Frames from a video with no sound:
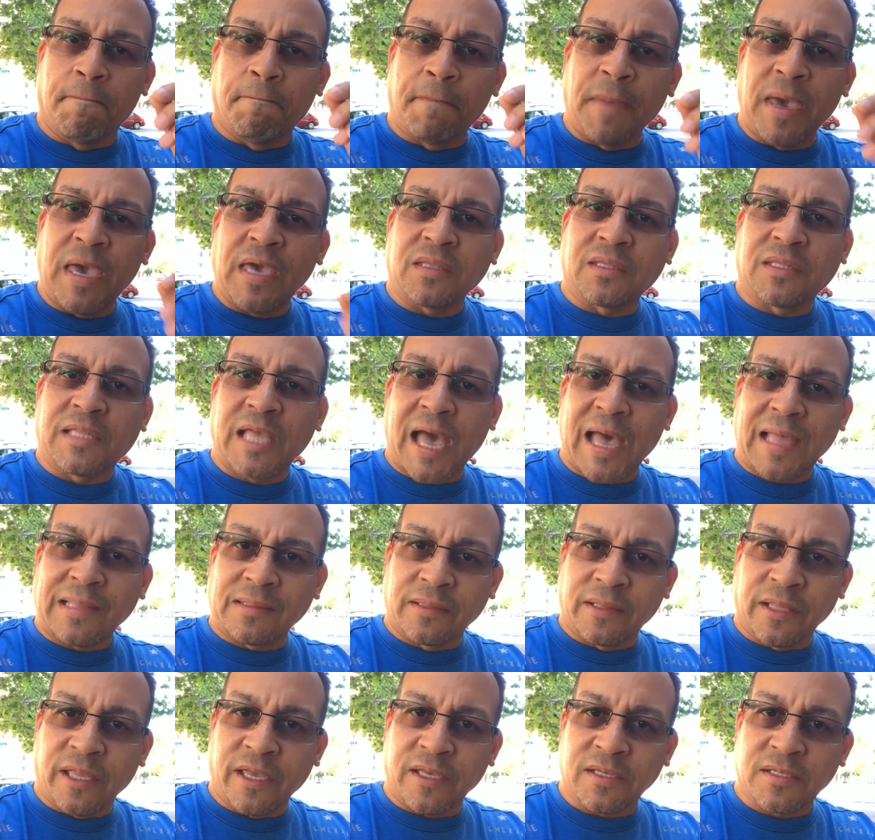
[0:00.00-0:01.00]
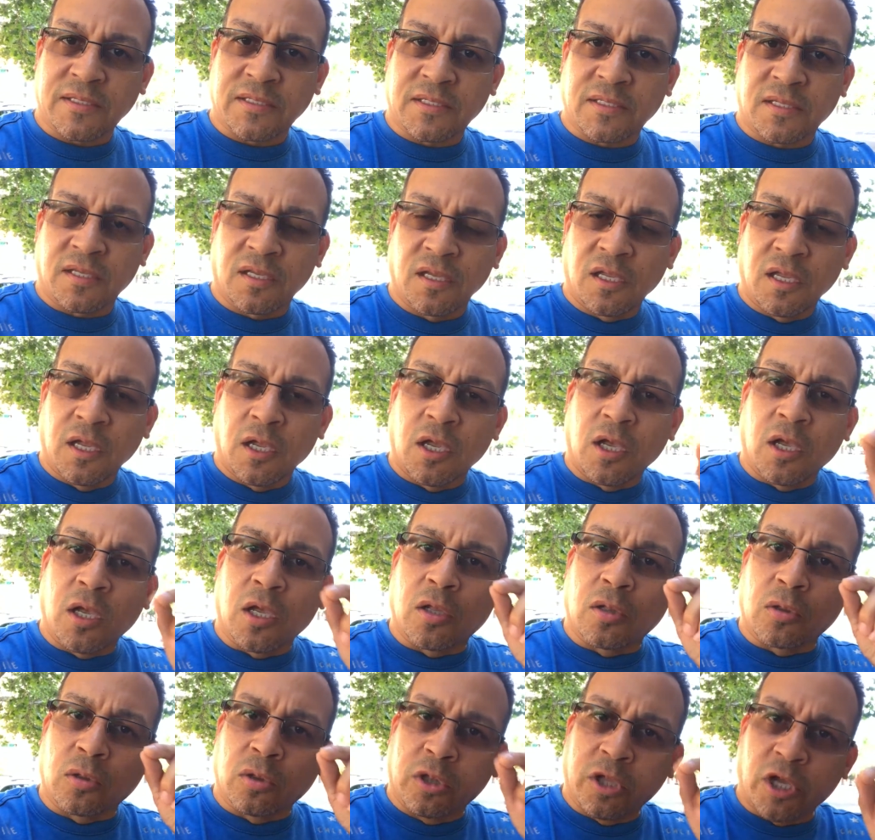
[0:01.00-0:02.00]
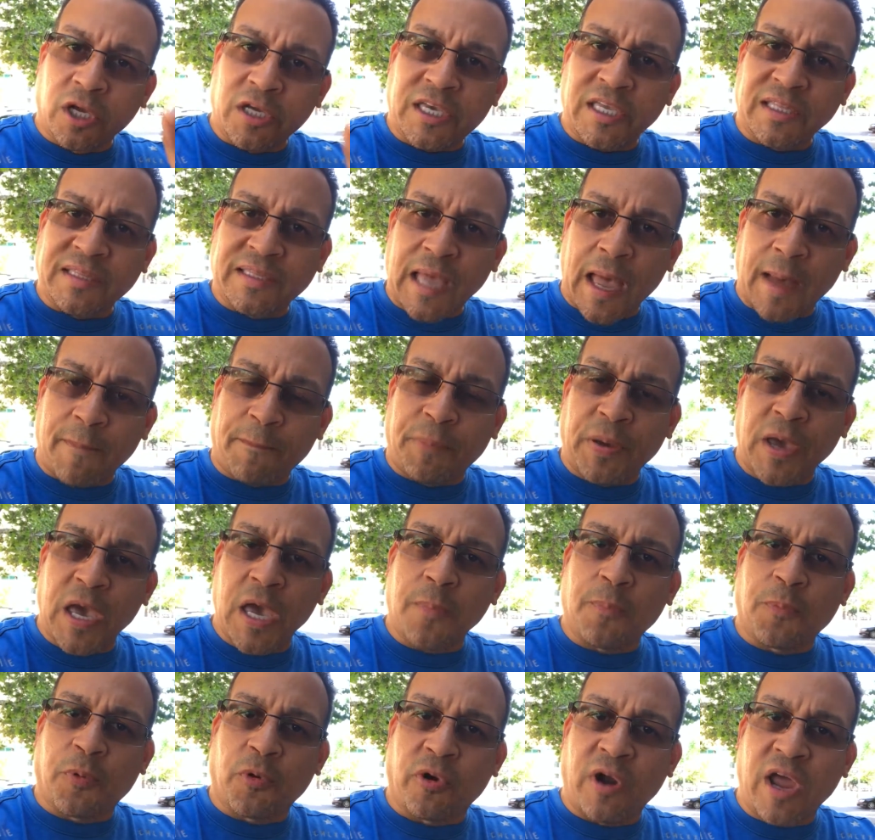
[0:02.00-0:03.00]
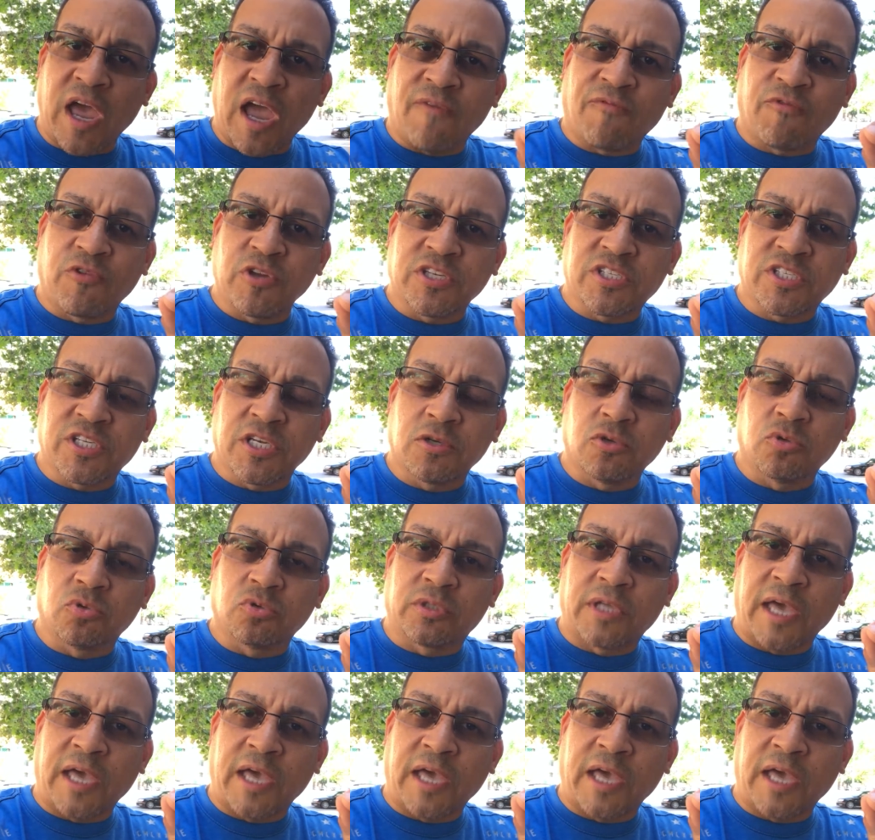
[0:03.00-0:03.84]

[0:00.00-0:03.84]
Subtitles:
Make that list, look at that paper every single